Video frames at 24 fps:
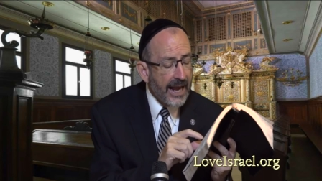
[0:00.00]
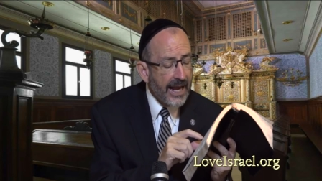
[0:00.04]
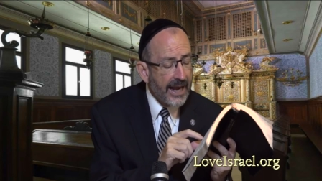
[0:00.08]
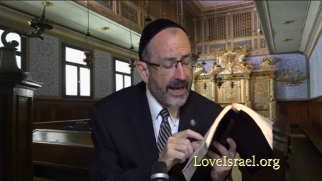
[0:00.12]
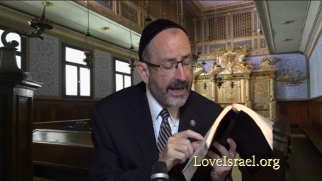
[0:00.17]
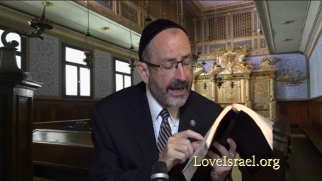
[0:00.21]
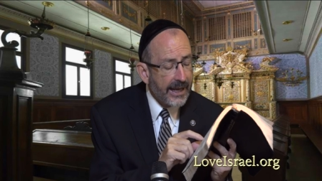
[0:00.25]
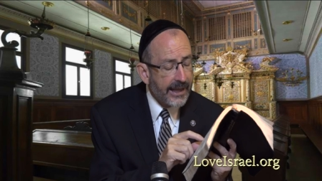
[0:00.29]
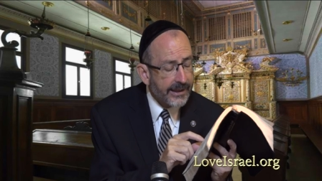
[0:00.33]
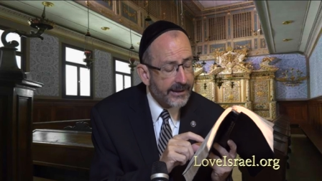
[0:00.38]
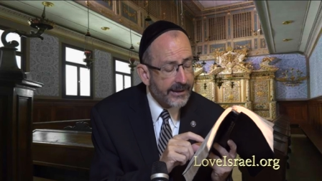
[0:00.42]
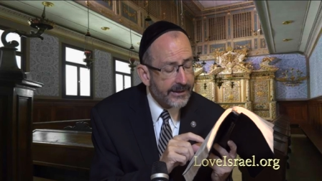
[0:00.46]

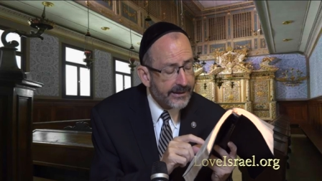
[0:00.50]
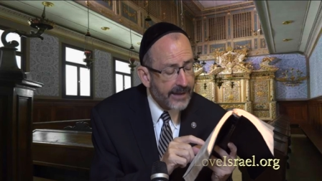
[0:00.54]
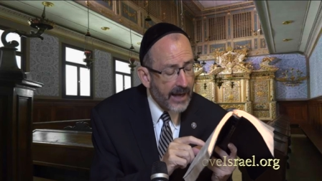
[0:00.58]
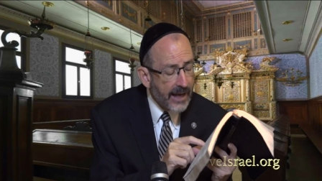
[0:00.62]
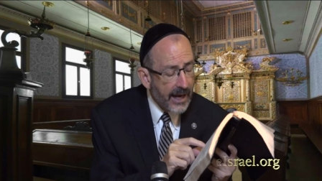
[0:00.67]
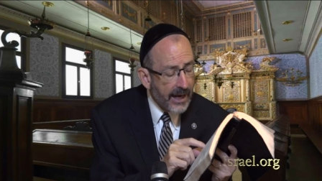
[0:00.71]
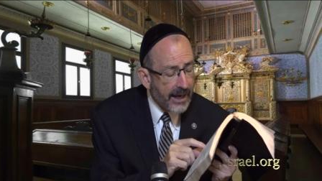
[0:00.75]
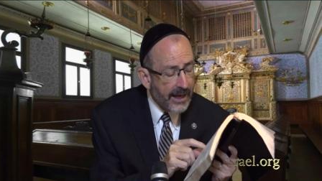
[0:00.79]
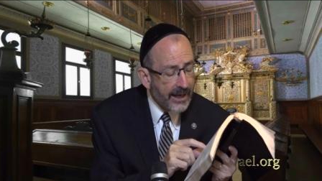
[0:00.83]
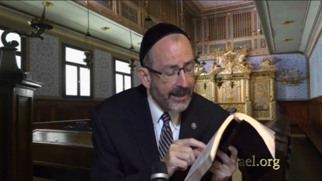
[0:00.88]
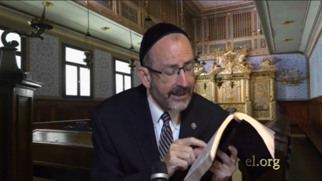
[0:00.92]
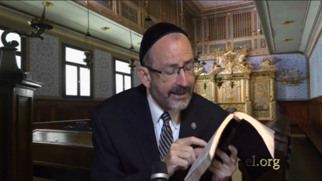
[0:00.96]
A
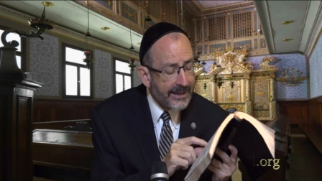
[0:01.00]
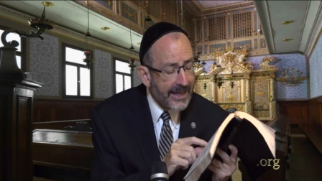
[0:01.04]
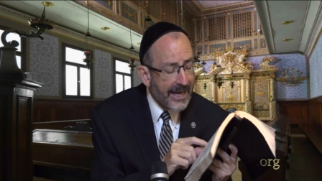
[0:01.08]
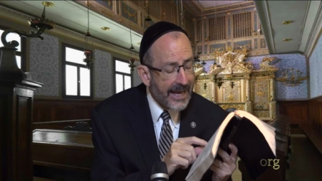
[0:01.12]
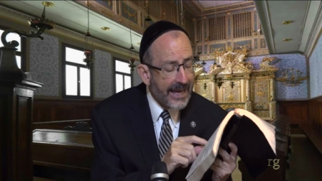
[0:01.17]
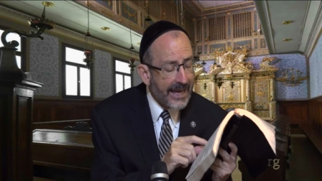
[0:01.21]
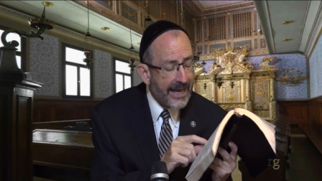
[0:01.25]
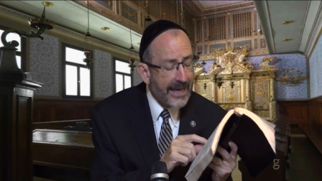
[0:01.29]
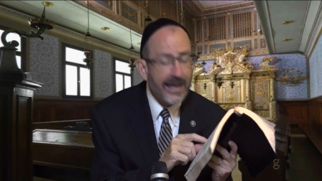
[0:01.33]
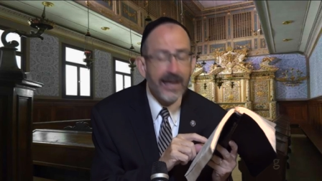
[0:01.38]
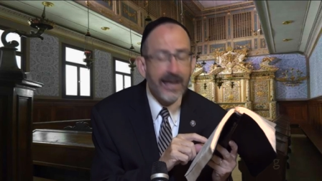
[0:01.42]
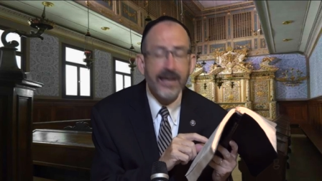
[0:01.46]
lion
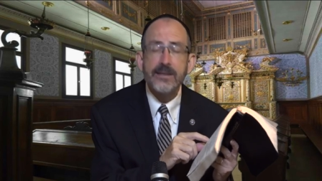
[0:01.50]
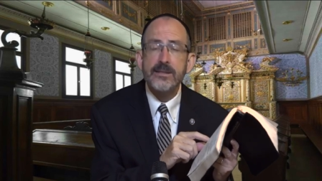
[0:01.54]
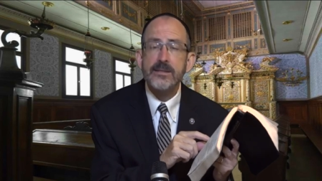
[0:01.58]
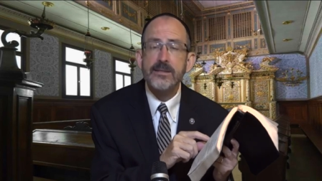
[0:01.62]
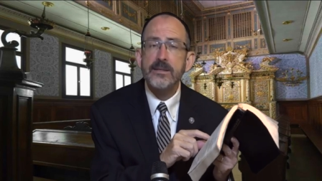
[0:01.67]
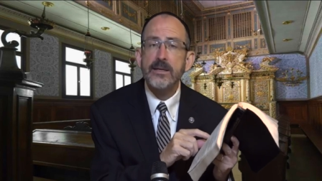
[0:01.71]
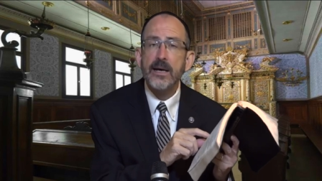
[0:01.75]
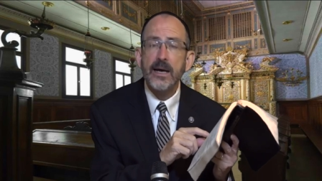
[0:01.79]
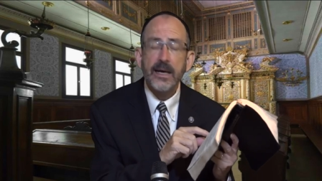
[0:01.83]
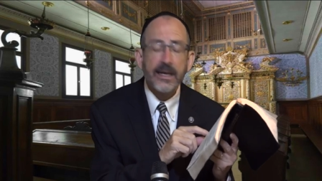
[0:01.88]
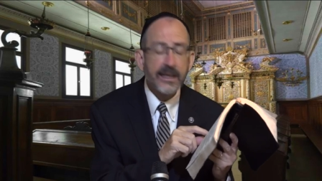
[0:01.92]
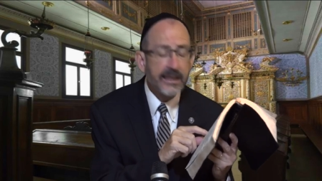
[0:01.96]

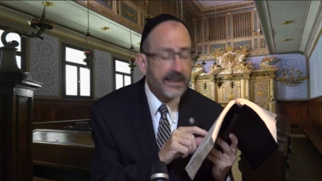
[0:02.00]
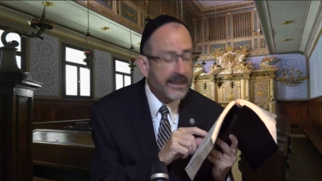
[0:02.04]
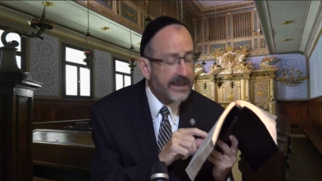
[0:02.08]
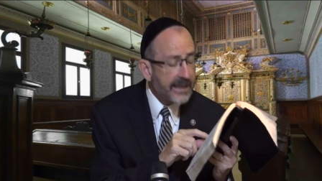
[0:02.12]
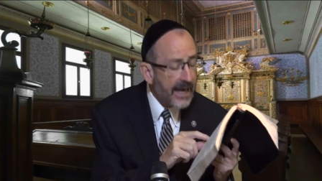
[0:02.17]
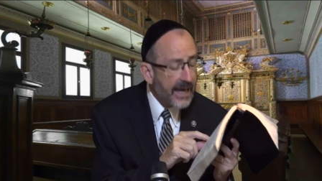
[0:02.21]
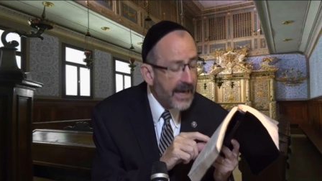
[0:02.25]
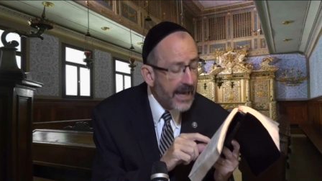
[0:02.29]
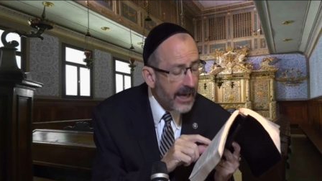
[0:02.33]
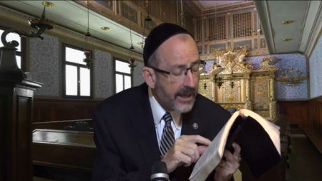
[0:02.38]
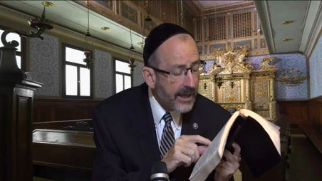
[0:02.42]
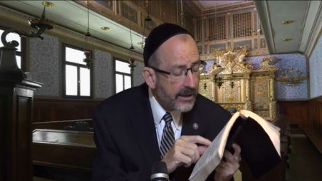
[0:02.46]
as
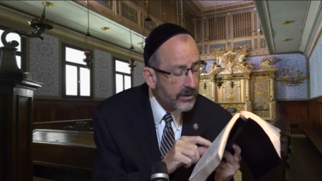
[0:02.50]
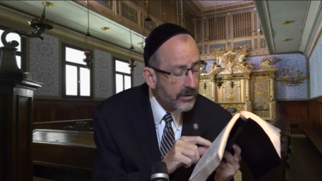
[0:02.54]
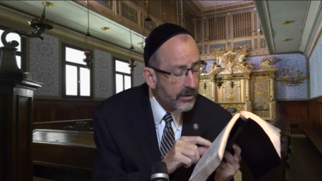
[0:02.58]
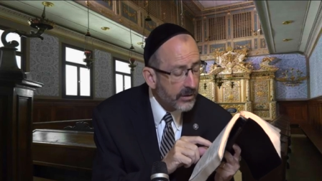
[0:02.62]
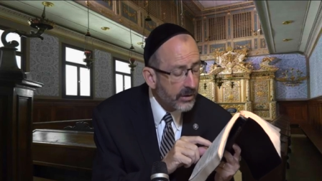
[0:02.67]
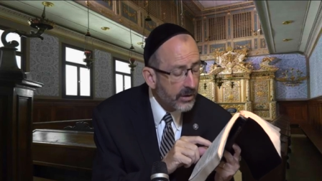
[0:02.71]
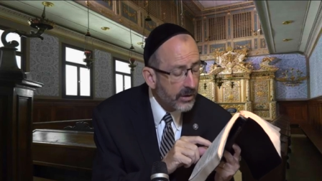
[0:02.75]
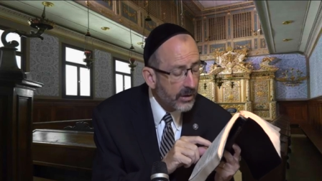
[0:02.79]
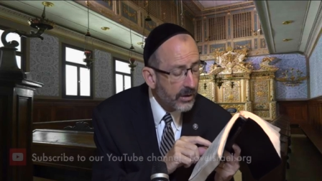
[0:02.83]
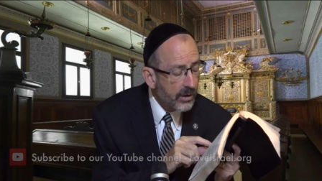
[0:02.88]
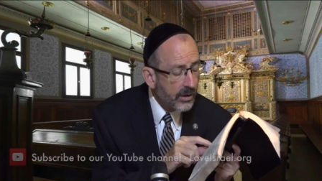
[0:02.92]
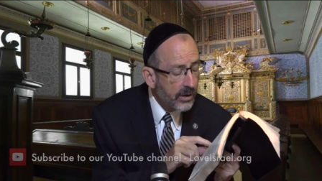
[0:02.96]

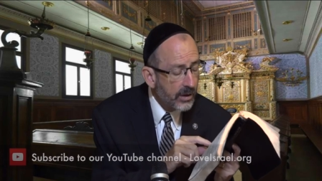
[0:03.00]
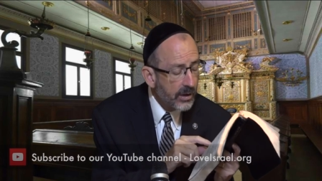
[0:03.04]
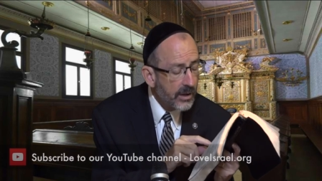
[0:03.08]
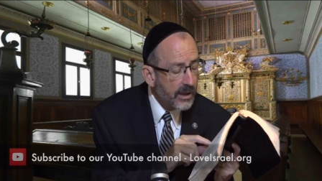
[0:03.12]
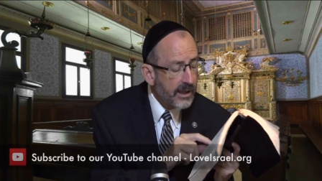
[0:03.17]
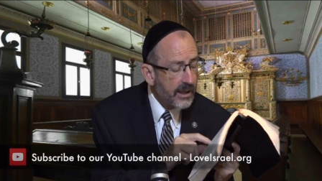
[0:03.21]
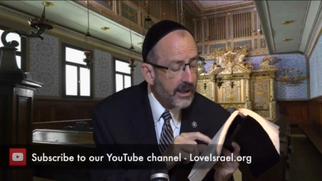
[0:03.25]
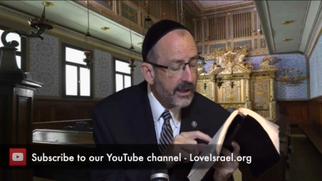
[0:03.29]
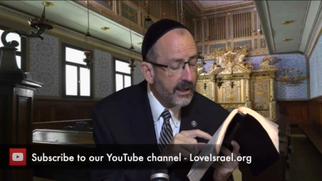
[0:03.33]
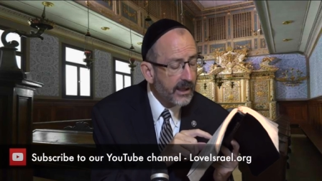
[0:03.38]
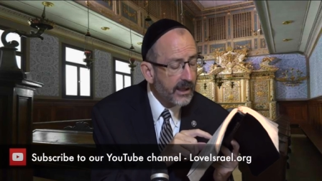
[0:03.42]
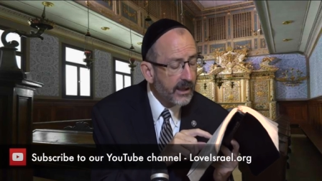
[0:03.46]
cattle,
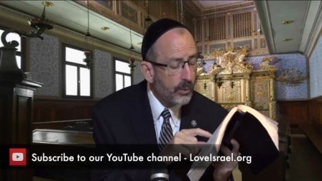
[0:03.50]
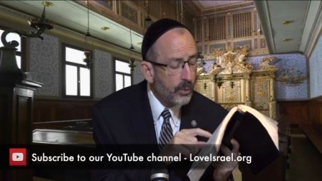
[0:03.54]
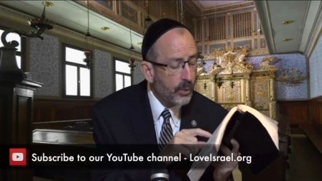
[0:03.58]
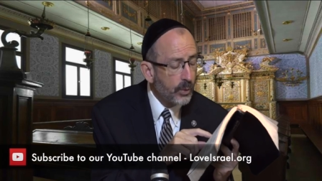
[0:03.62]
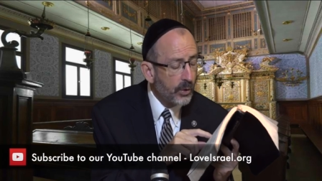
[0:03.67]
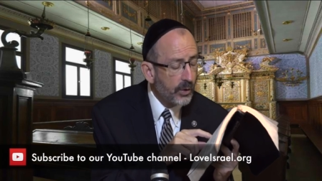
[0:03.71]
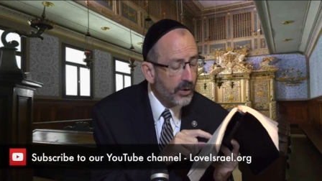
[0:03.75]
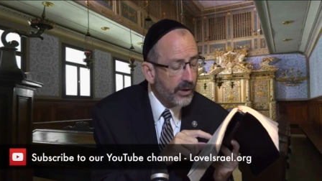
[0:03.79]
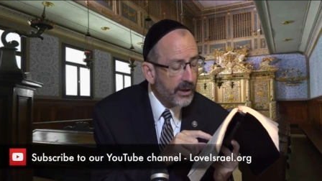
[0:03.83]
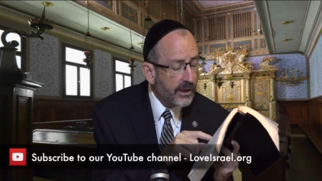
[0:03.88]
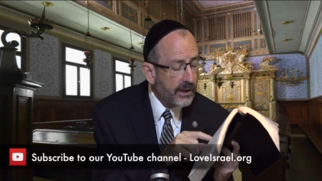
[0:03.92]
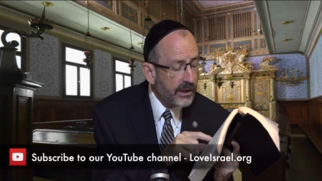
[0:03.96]
he
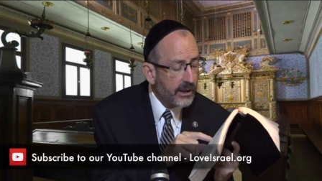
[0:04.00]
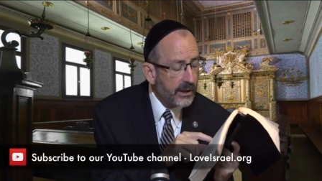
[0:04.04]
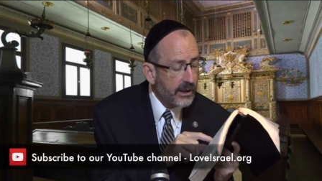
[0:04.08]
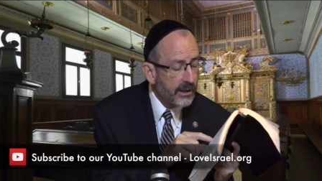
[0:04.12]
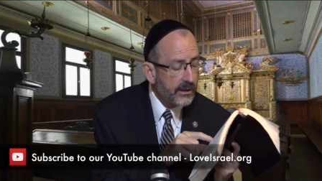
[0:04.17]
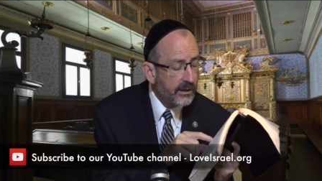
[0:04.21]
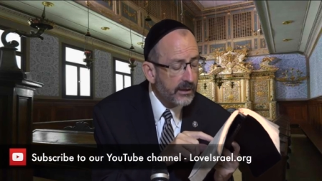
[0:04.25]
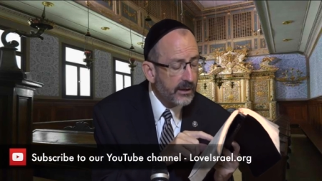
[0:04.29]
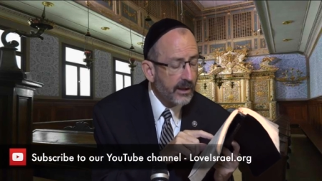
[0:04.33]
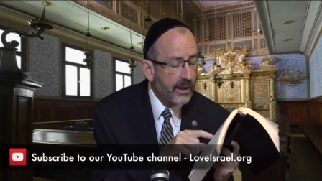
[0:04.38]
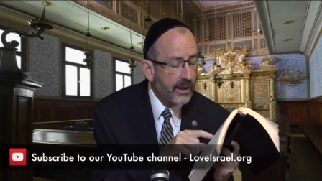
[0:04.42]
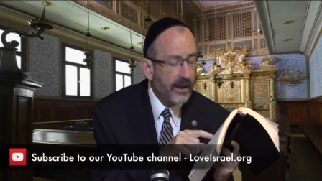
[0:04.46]
will
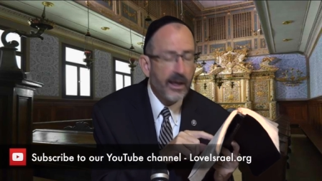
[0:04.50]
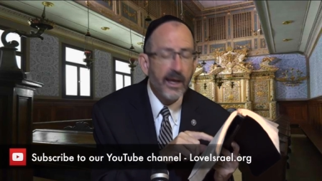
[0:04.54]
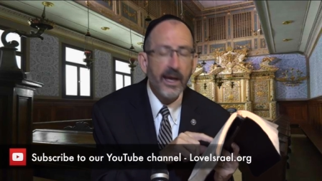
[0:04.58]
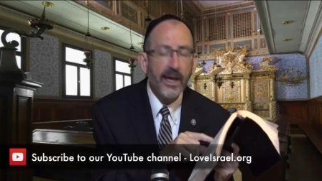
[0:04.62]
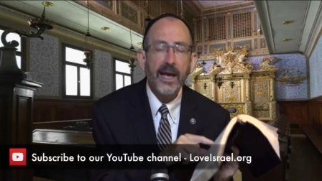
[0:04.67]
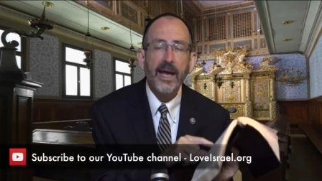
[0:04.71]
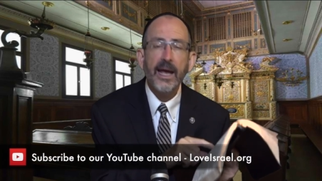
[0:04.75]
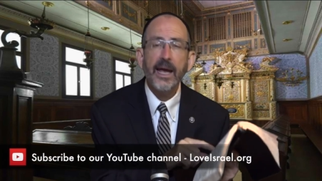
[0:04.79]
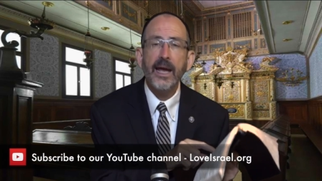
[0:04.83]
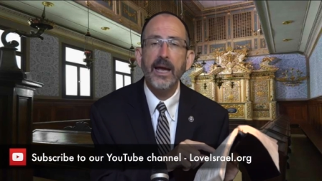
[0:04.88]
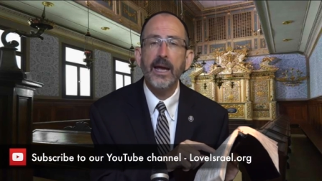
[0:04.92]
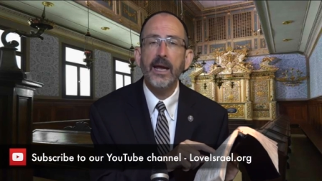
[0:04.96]
eat
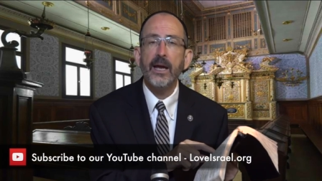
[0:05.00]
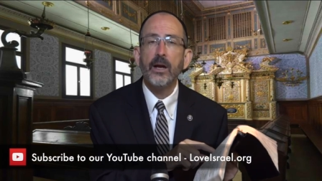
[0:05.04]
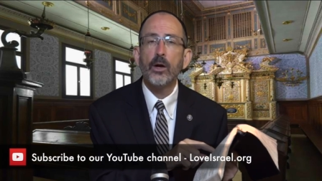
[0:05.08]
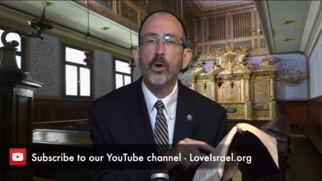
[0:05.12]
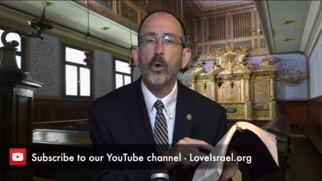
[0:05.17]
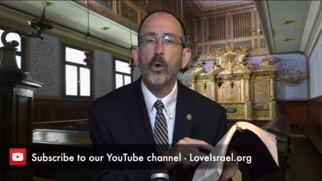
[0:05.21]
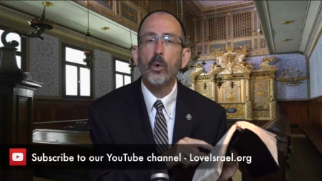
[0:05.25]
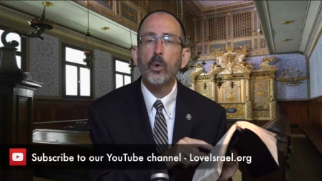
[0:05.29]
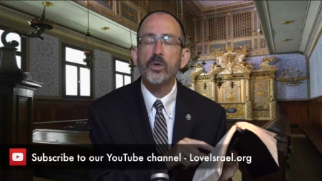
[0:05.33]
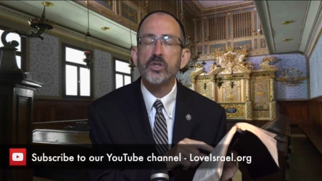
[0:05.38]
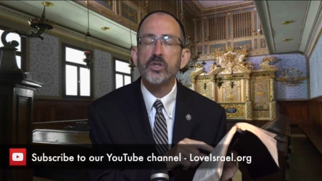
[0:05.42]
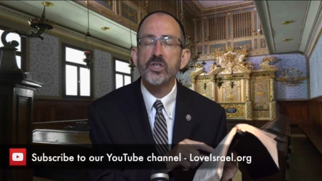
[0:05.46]
hay
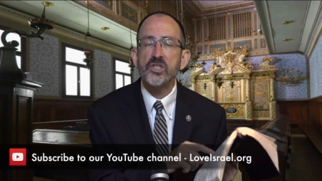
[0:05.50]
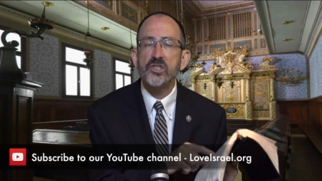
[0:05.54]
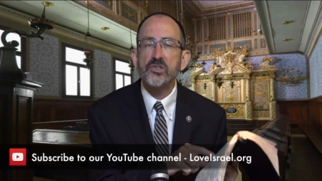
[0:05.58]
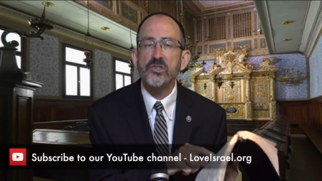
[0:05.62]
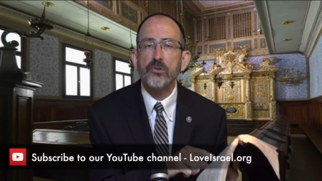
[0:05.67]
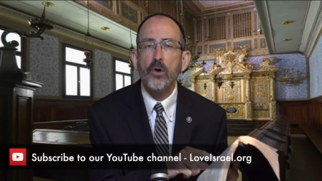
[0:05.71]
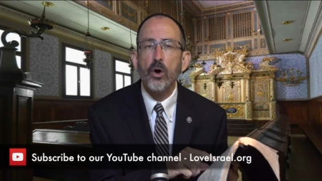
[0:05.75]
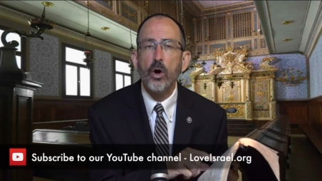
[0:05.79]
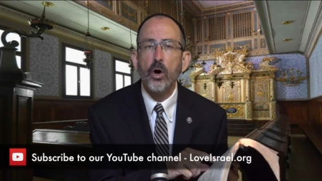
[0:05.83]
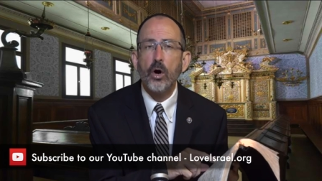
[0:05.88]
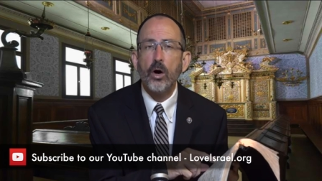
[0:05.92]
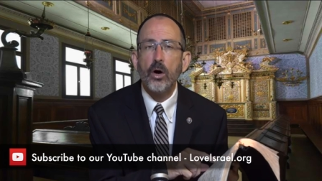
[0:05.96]
or
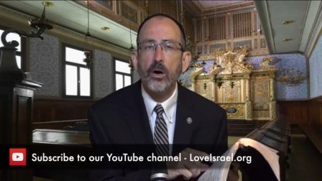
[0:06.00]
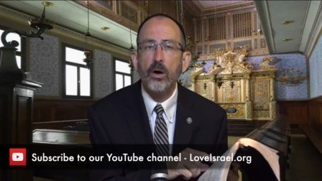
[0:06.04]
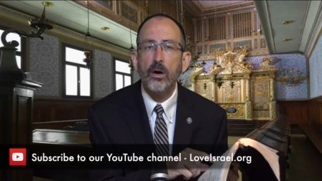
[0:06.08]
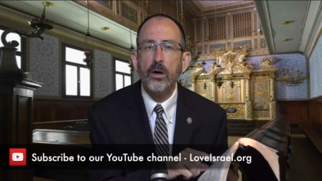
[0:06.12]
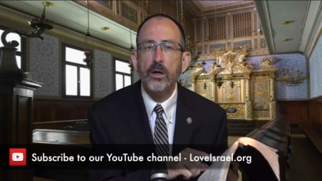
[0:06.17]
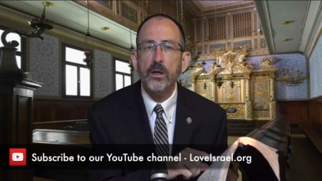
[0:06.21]
straw.